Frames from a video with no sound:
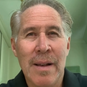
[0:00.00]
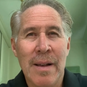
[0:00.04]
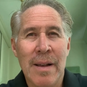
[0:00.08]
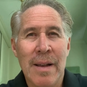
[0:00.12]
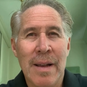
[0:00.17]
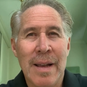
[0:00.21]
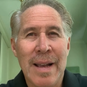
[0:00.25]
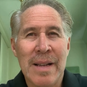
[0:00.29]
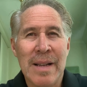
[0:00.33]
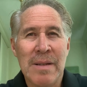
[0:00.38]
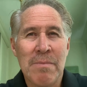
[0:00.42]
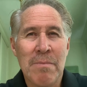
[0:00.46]

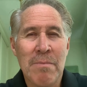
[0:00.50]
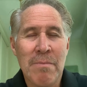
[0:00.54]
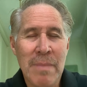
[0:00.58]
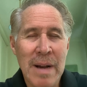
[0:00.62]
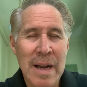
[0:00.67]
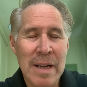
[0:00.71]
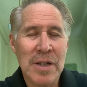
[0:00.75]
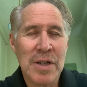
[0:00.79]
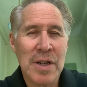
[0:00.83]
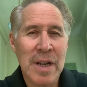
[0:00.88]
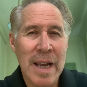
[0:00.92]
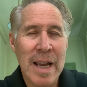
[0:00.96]
as
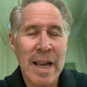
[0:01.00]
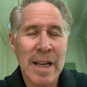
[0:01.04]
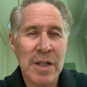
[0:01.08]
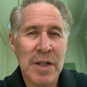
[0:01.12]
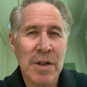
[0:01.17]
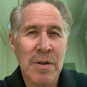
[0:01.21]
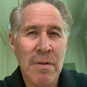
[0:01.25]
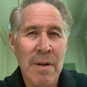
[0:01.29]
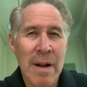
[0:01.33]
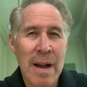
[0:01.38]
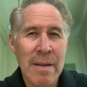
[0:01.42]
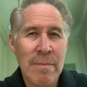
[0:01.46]
much as
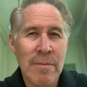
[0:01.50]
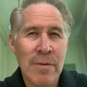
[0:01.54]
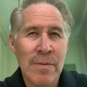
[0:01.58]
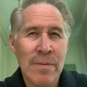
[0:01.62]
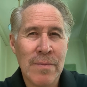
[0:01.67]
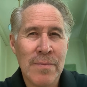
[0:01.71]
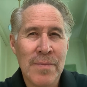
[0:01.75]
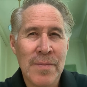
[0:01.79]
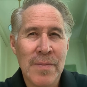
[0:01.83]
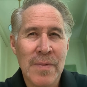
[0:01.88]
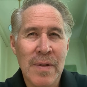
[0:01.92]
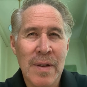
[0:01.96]
you're able.
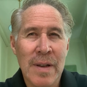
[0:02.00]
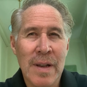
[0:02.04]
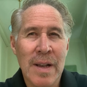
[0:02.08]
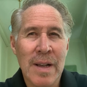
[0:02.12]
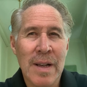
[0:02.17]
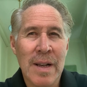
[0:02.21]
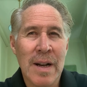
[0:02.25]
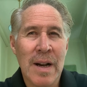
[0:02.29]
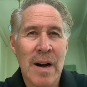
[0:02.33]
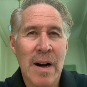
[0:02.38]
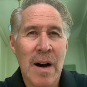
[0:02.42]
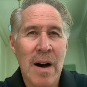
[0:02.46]

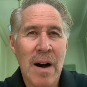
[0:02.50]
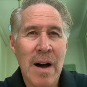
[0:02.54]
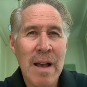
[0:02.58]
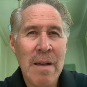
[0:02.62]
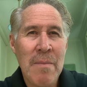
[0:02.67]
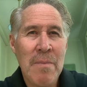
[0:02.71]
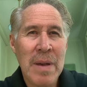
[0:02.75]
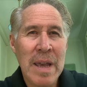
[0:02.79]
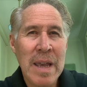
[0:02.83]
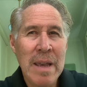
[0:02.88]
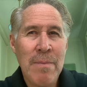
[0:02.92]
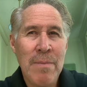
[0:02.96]
Hire
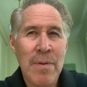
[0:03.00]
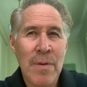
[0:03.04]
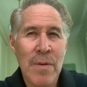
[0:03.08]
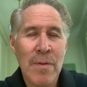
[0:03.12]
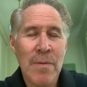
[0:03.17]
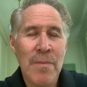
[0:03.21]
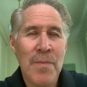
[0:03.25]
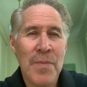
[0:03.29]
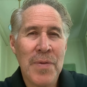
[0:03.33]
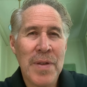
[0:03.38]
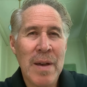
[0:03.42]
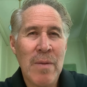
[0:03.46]
people
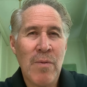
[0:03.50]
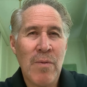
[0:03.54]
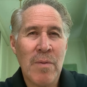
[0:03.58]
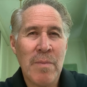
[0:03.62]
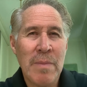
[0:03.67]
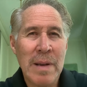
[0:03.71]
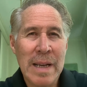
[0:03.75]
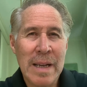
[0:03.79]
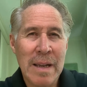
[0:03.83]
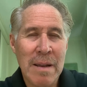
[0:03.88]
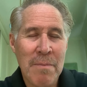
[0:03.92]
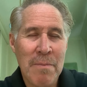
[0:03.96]
that will
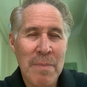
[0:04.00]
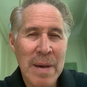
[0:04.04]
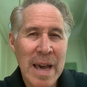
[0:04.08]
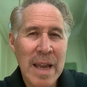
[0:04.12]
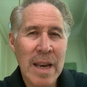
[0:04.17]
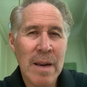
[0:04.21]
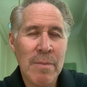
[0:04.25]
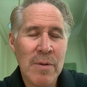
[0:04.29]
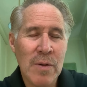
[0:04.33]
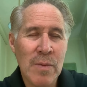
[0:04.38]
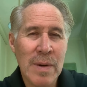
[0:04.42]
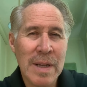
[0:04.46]
be
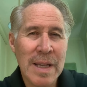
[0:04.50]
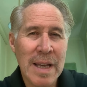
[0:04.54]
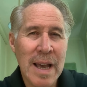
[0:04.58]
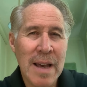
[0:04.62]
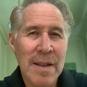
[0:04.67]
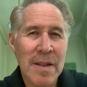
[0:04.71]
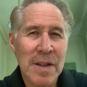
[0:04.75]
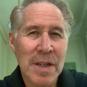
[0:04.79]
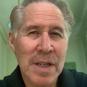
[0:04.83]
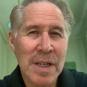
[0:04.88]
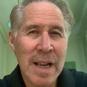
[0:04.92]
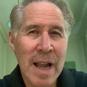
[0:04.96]
compatible with the
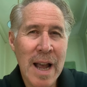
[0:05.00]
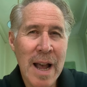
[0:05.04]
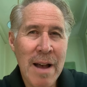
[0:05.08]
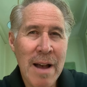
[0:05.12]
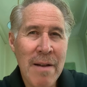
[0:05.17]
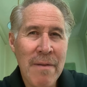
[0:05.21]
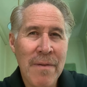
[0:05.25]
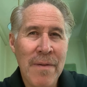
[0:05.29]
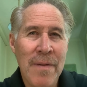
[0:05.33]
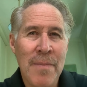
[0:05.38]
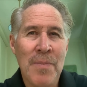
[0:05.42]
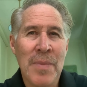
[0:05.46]
other
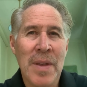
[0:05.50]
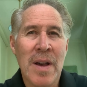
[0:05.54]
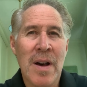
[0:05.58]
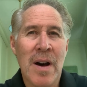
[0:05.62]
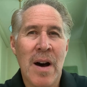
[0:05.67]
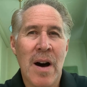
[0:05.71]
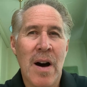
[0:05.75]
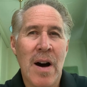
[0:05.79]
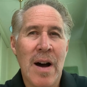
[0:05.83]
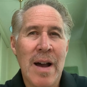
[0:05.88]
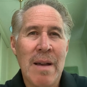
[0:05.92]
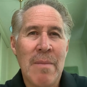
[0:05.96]
staff,
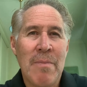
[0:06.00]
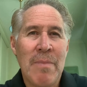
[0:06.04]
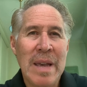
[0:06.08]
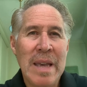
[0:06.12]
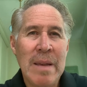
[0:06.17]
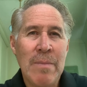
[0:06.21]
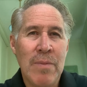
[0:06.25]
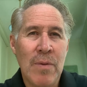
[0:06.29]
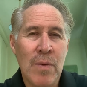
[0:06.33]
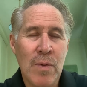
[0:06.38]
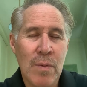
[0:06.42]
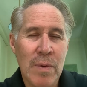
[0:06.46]
hire
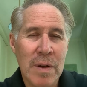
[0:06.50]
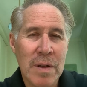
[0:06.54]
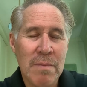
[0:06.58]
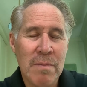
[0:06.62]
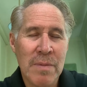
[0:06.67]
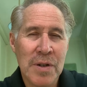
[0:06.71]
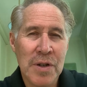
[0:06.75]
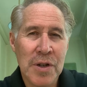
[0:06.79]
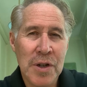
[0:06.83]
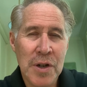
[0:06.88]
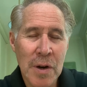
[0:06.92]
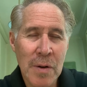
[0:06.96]
people with
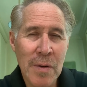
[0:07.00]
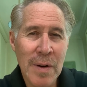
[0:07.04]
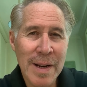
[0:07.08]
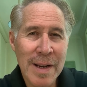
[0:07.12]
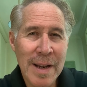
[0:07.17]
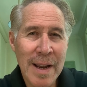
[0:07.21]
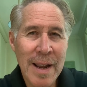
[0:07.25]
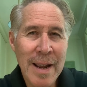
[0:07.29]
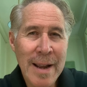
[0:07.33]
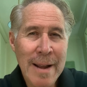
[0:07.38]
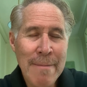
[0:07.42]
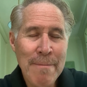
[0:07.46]

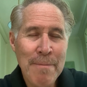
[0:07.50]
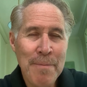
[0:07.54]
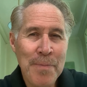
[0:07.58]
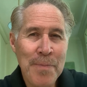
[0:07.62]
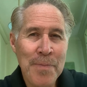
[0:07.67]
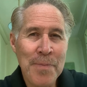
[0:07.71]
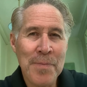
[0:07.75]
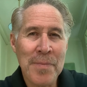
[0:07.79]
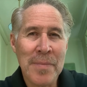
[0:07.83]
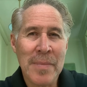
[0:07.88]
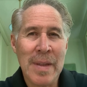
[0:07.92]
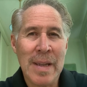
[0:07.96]
maturity.
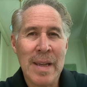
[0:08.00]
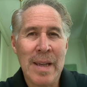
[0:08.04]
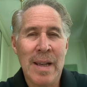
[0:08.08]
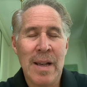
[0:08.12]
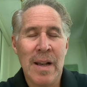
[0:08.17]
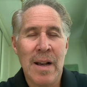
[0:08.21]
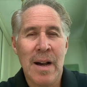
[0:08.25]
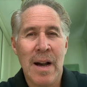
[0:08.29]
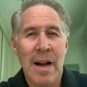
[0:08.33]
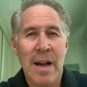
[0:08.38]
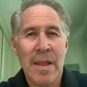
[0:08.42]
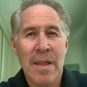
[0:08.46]

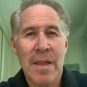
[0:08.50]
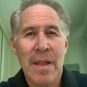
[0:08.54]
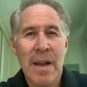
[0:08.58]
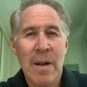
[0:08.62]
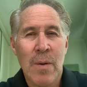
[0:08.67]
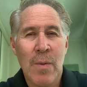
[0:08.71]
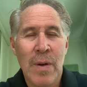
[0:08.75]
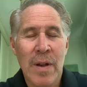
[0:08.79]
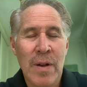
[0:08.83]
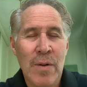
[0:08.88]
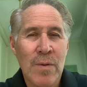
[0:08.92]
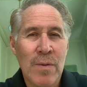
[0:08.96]
I think
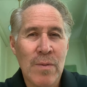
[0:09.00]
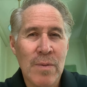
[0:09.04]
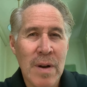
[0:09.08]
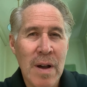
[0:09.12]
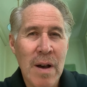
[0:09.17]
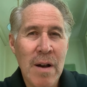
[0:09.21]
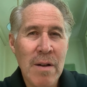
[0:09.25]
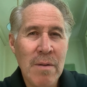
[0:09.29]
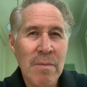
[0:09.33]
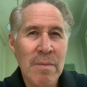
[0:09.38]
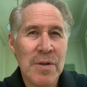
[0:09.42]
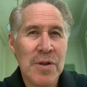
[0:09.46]
we all
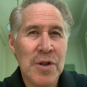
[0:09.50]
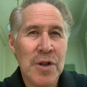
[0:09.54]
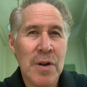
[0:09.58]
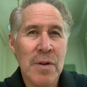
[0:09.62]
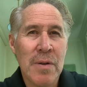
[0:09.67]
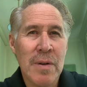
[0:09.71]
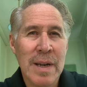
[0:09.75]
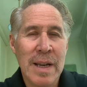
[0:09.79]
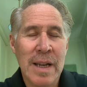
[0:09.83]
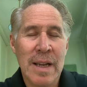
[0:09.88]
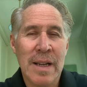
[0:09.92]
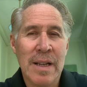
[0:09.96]
know
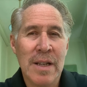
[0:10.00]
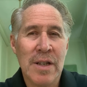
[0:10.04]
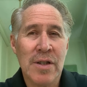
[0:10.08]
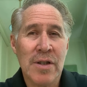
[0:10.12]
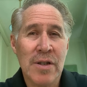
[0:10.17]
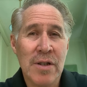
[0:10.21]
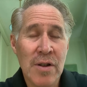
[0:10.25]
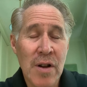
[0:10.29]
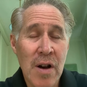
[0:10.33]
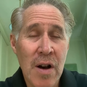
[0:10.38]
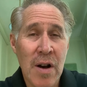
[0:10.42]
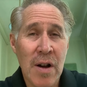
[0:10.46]
maturity is
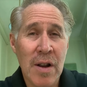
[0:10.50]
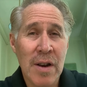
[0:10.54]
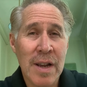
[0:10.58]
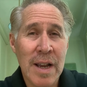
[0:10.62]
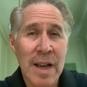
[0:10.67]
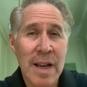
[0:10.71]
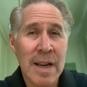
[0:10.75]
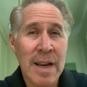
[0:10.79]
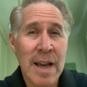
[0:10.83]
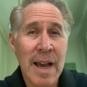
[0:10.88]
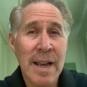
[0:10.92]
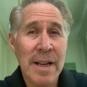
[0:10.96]
not
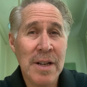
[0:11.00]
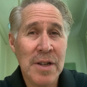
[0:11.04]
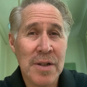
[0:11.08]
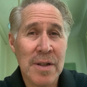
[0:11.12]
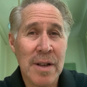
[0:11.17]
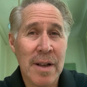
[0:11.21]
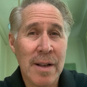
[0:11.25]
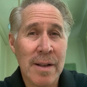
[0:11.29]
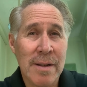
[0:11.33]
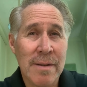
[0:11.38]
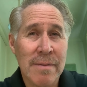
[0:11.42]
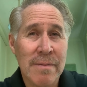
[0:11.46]
an age thing.